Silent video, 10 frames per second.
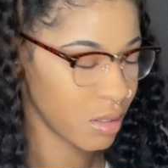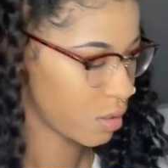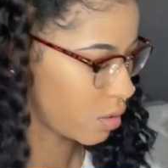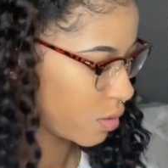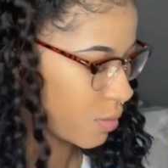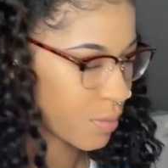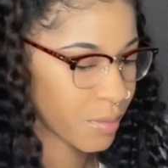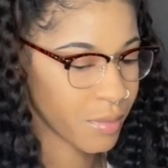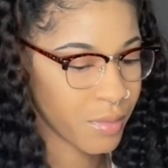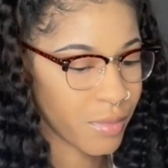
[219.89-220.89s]

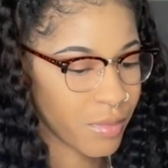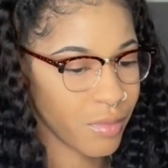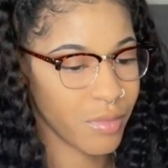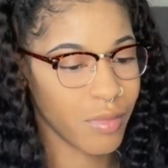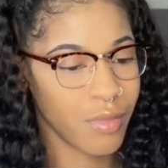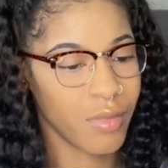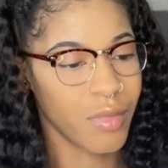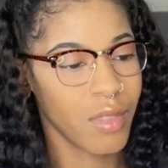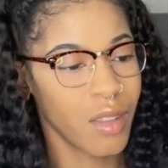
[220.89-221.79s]
No one is speaking in this clip.